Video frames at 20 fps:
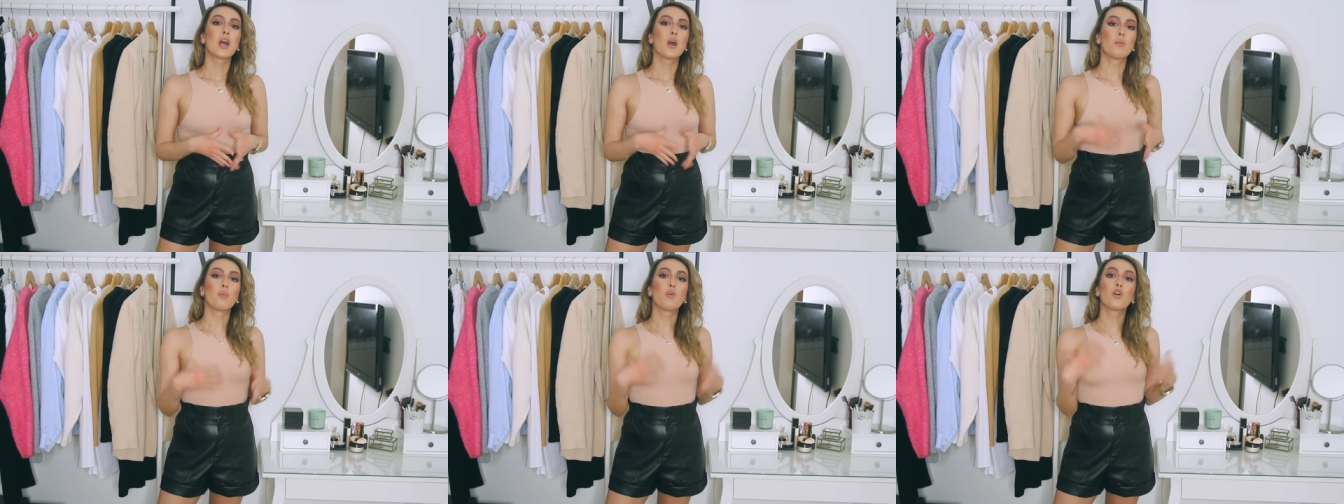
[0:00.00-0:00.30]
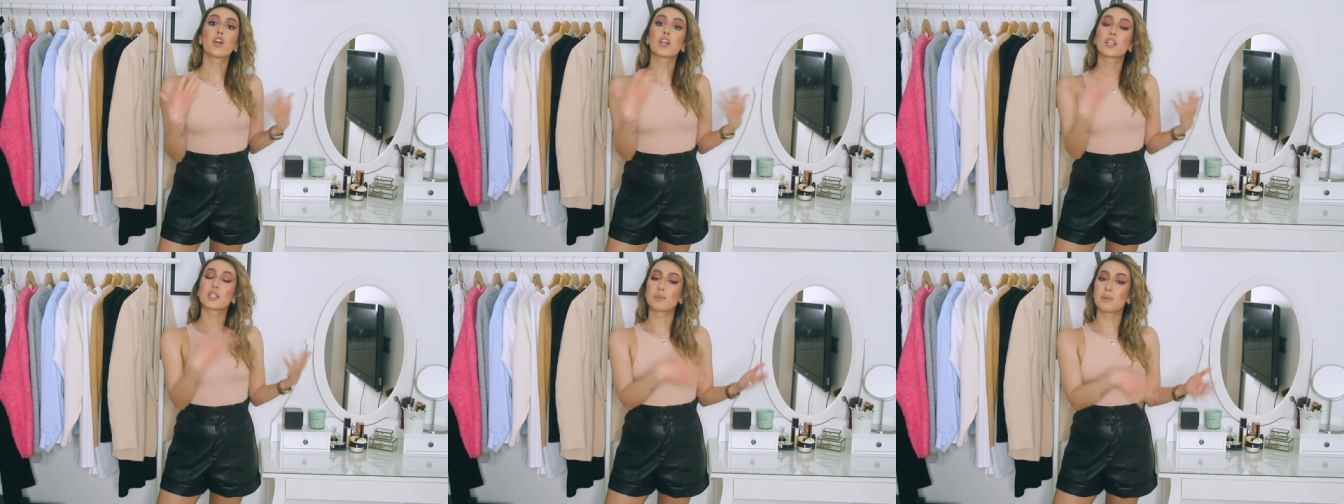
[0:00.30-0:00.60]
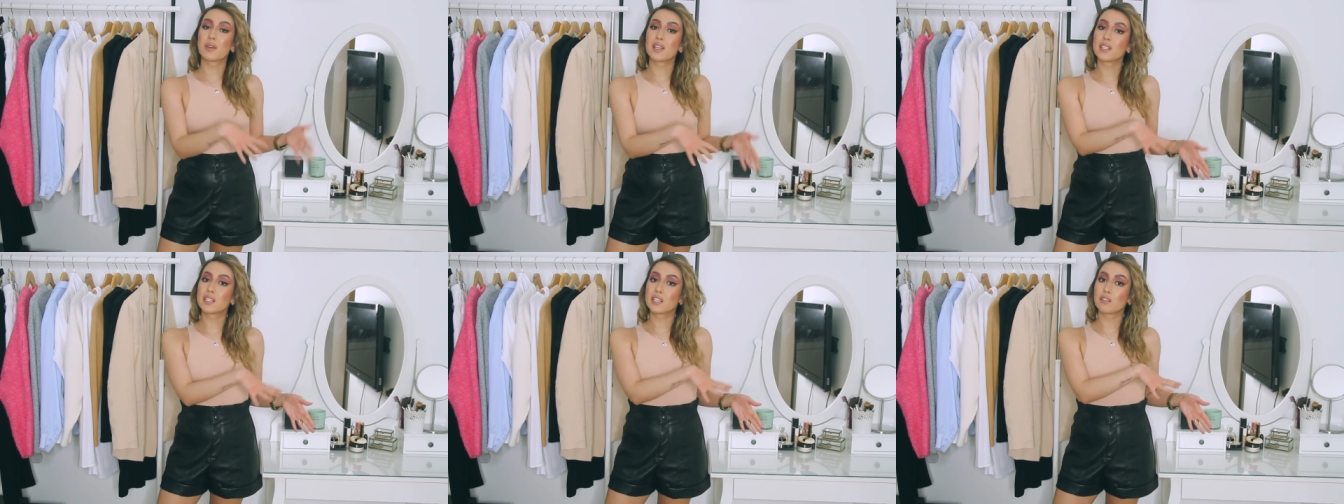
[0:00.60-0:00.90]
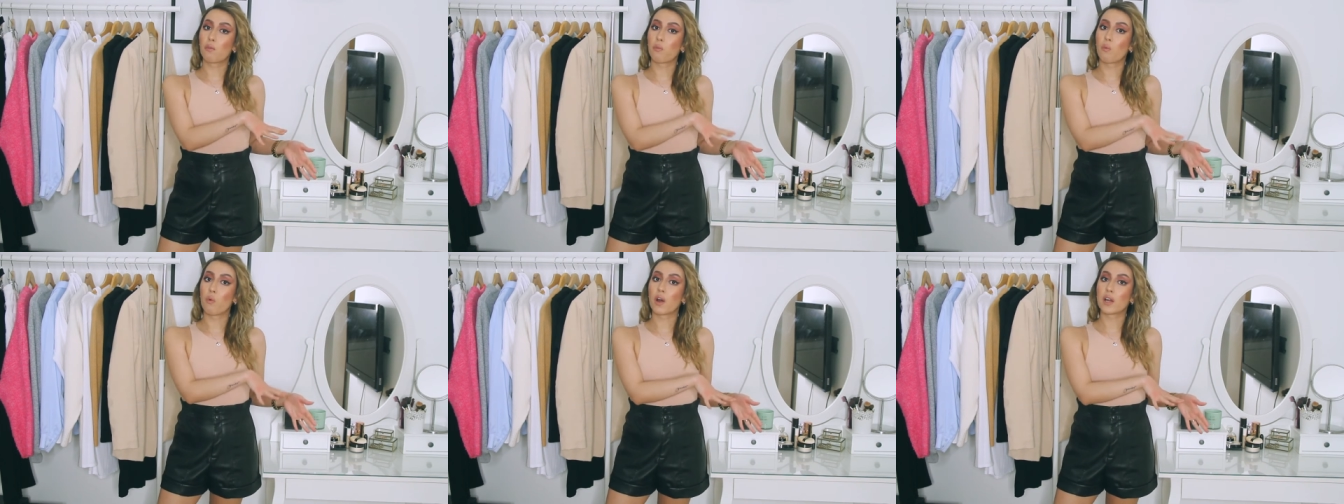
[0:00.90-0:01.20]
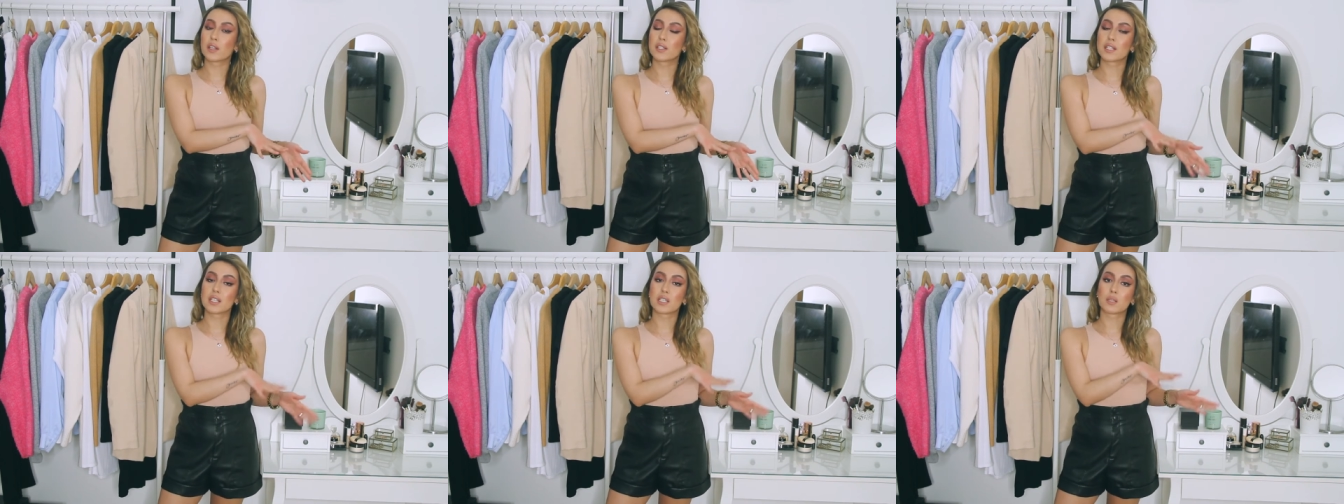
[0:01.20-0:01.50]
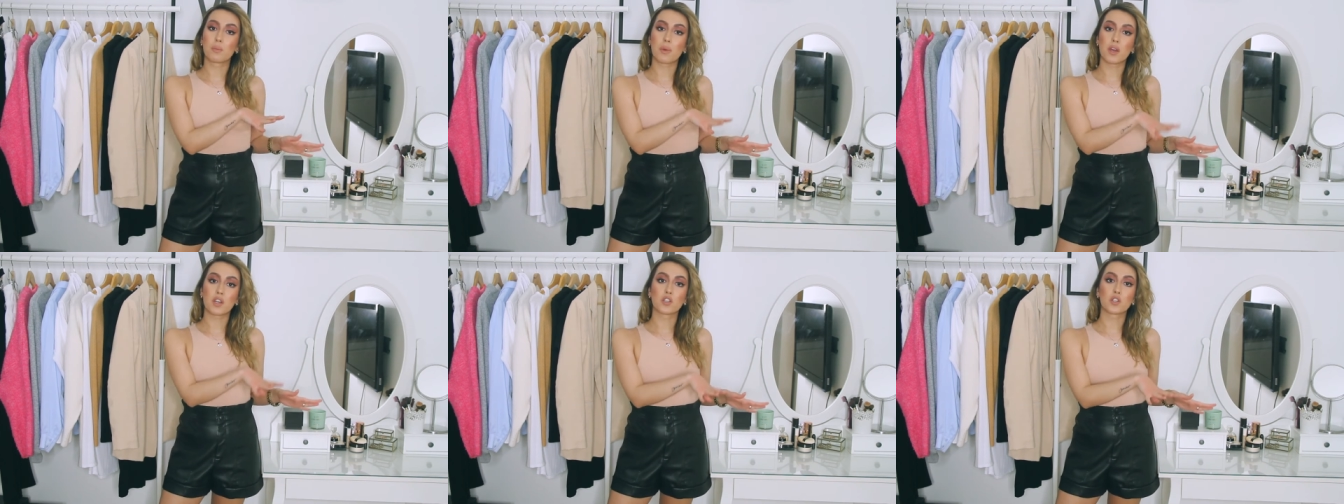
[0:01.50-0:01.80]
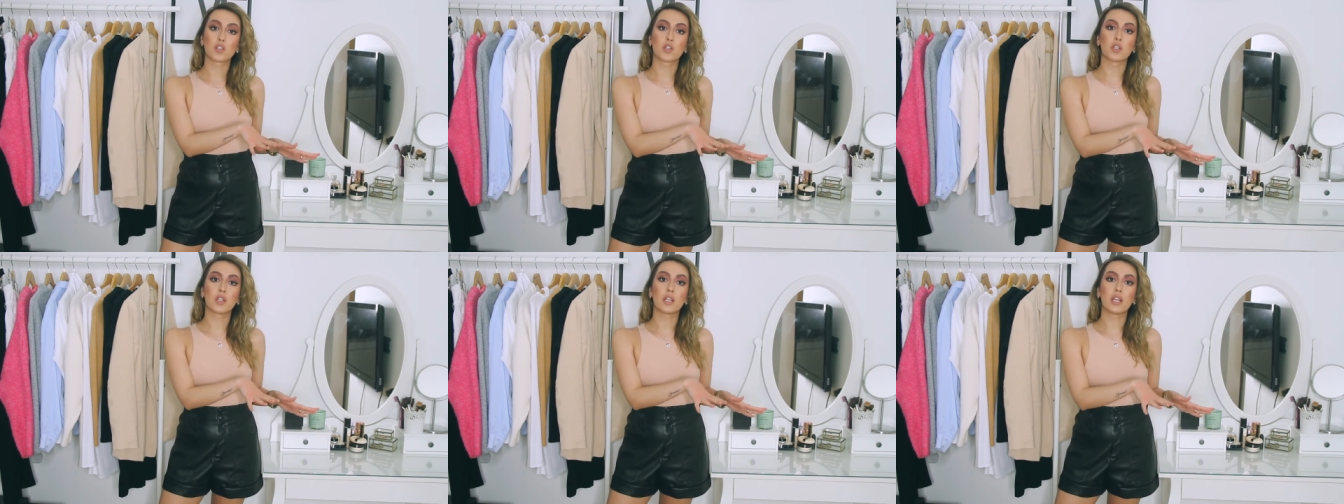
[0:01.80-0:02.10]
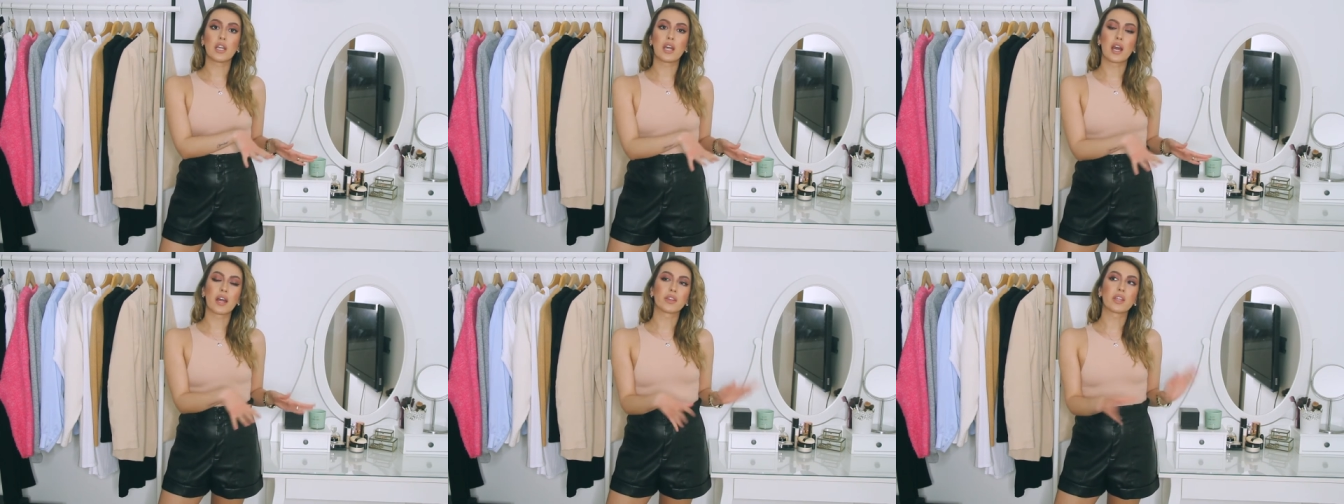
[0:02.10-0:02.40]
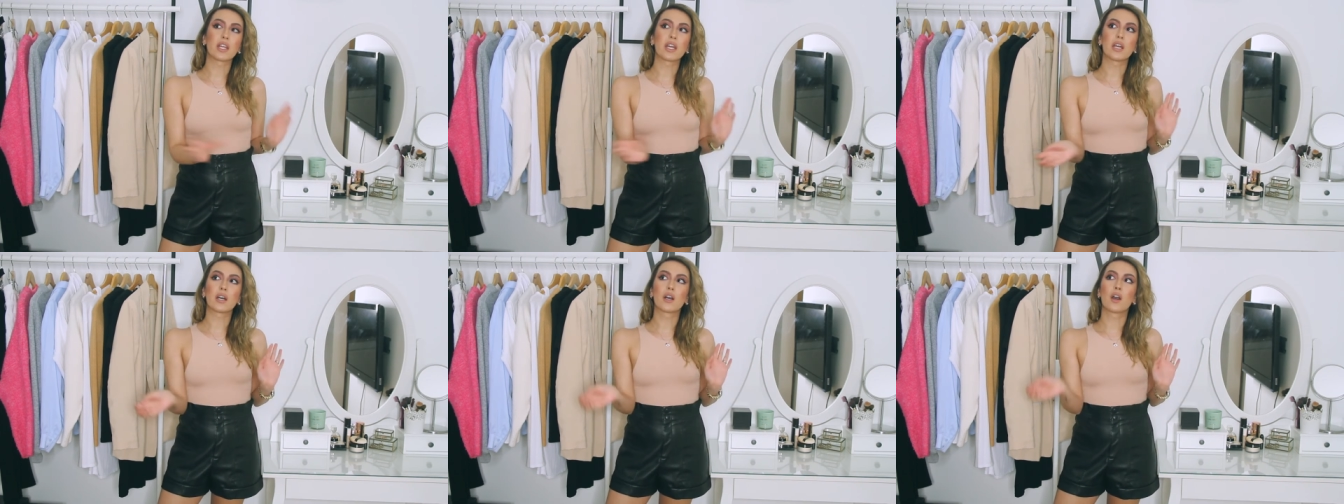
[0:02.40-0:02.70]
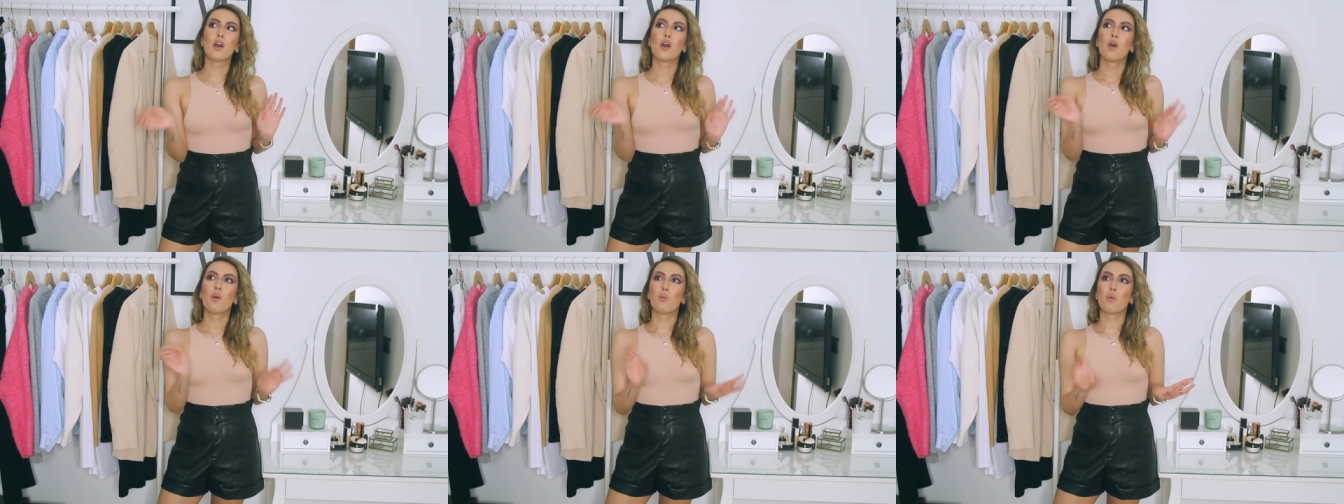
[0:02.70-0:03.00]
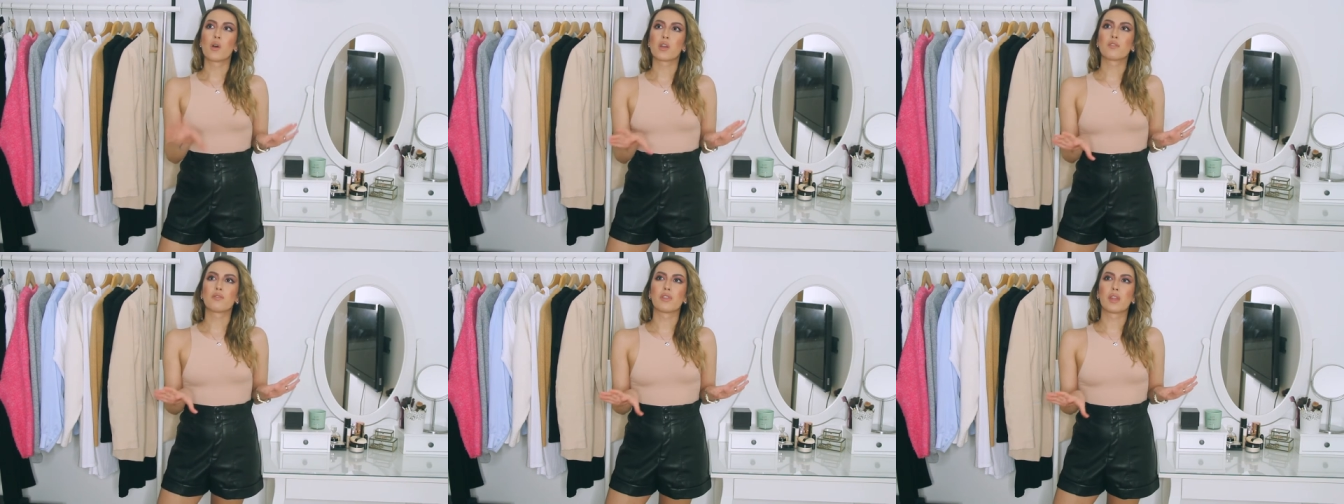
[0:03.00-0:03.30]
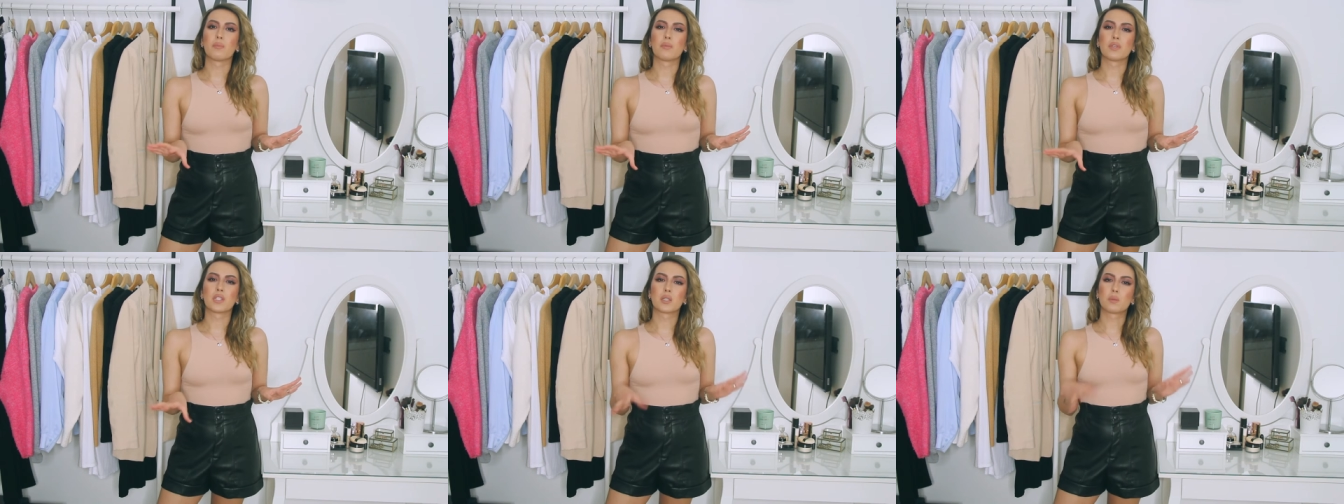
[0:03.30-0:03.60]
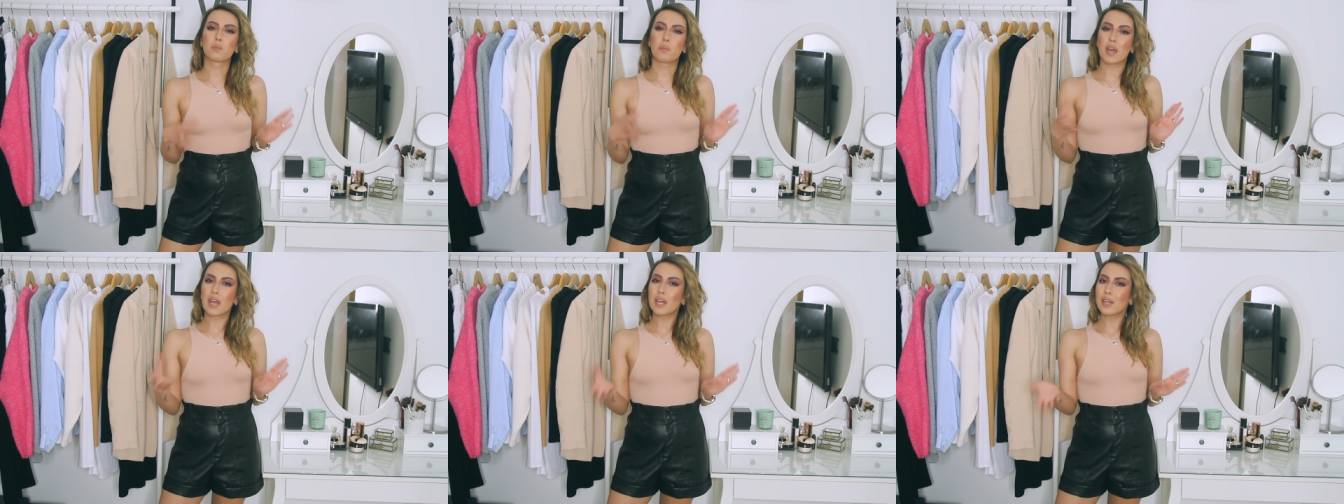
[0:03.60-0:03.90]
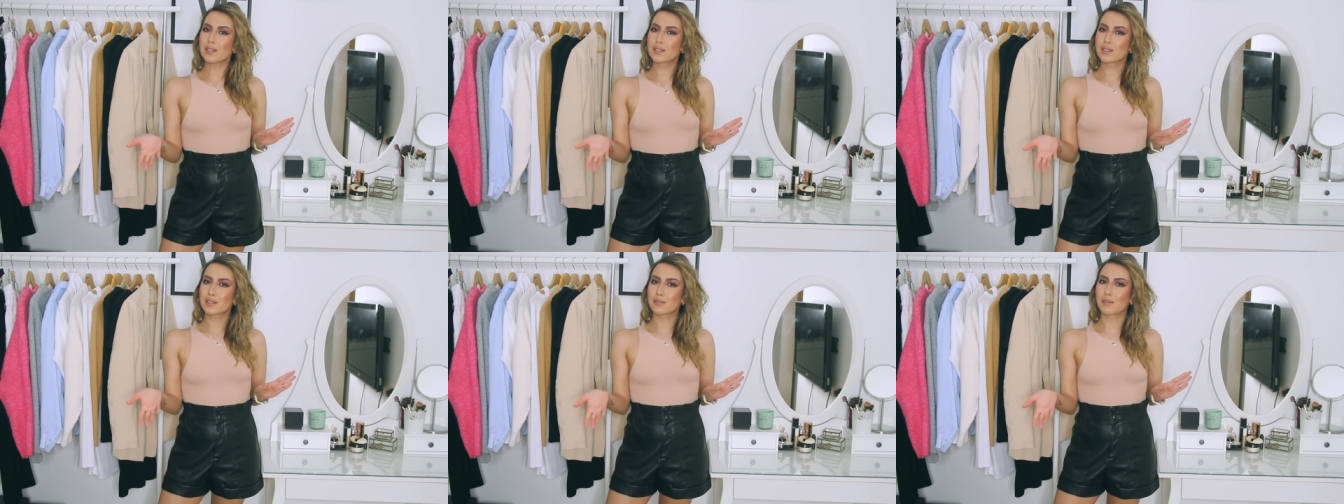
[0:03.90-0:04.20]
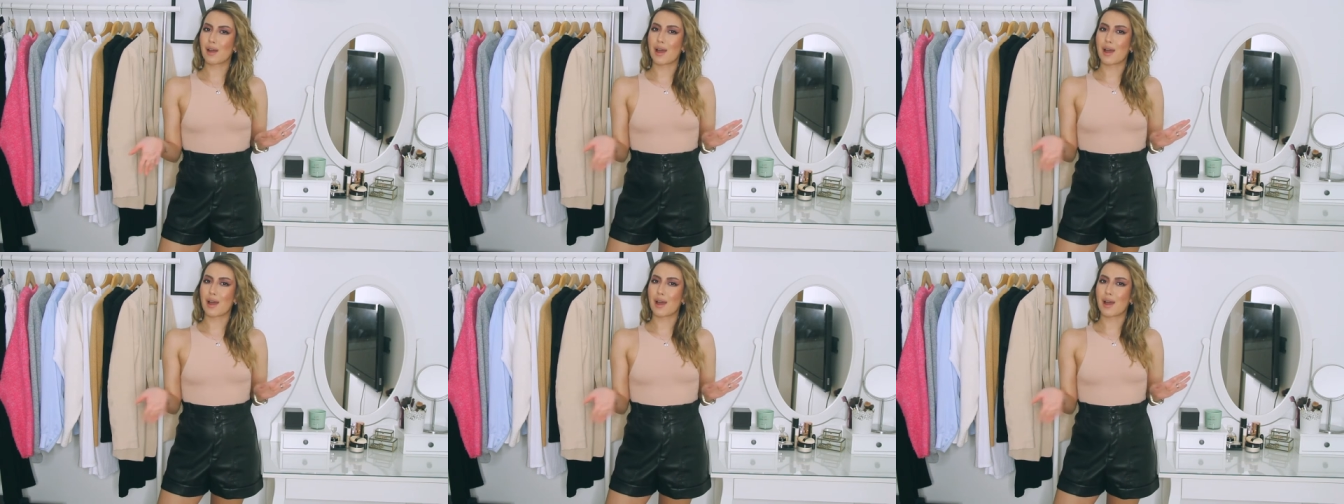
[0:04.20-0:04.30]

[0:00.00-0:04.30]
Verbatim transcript: more expensive ones especially I think one of them is Spanx.